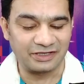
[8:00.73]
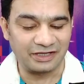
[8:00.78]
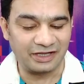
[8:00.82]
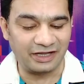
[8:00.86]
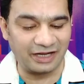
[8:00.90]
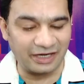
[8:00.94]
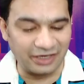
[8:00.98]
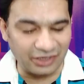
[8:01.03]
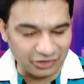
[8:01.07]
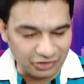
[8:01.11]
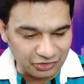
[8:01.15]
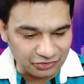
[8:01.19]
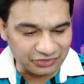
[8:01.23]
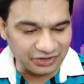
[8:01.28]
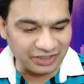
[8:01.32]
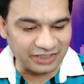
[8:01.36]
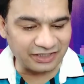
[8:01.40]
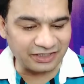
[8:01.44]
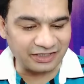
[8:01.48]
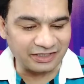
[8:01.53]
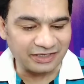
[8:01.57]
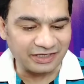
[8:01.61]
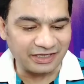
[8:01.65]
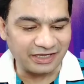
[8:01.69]
And do you
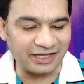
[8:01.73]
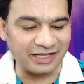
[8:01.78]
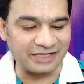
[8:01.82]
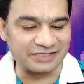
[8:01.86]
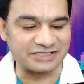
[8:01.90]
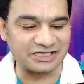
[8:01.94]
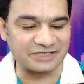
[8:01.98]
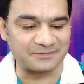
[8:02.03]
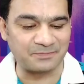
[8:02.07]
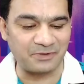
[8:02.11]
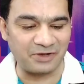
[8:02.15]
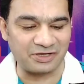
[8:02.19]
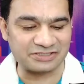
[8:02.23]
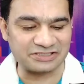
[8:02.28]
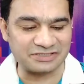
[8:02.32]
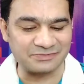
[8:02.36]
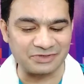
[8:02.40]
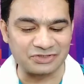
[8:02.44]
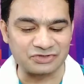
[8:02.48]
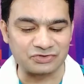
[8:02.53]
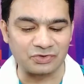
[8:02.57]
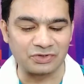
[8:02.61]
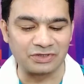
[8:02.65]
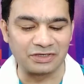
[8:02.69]
think, is it
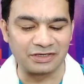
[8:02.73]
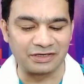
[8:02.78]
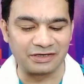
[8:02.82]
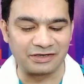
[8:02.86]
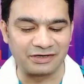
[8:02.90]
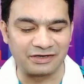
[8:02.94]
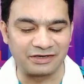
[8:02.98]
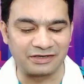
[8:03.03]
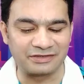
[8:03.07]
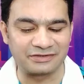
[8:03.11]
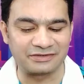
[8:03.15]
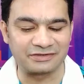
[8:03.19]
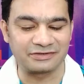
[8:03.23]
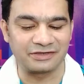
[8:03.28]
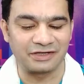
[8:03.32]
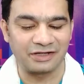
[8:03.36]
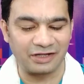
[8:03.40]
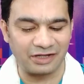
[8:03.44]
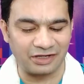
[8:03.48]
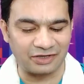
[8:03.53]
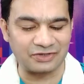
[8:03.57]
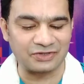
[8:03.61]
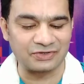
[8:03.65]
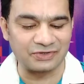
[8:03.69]
possible to learn
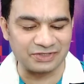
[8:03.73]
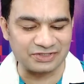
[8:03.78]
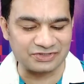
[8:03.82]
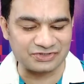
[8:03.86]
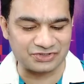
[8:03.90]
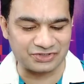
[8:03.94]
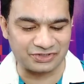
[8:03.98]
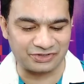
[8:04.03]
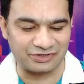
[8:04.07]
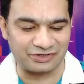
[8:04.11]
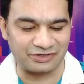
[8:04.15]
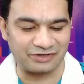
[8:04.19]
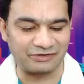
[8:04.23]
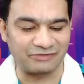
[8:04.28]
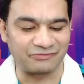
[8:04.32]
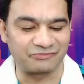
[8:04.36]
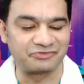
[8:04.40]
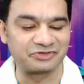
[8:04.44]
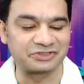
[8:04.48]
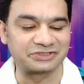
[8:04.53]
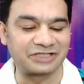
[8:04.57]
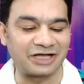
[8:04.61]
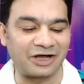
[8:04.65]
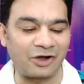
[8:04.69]
a culture
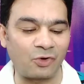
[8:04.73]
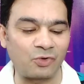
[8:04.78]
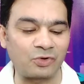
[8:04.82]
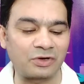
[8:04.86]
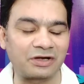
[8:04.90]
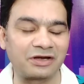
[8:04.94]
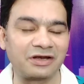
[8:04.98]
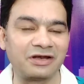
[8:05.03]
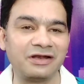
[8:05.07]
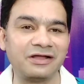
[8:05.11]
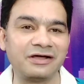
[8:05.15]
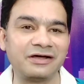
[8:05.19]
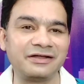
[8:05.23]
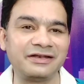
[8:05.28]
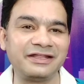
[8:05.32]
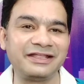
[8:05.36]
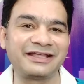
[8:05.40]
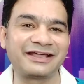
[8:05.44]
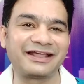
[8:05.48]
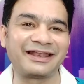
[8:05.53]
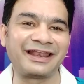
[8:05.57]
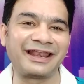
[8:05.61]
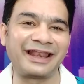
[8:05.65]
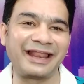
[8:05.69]
without
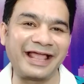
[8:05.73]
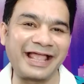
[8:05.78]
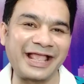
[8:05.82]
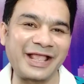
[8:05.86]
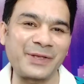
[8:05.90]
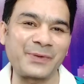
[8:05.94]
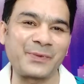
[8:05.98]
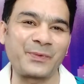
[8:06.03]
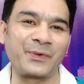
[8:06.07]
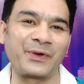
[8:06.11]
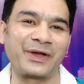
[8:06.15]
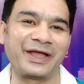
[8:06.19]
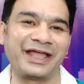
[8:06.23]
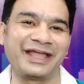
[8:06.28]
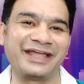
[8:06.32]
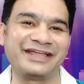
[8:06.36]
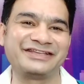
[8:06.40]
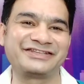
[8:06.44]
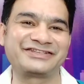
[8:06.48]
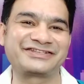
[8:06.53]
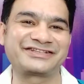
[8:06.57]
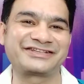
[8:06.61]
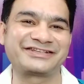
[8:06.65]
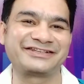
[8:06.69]
learning a
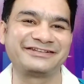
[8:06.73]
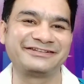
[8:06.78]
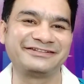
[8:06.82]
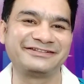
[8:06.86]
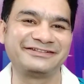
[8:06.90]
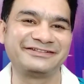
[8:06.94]
language?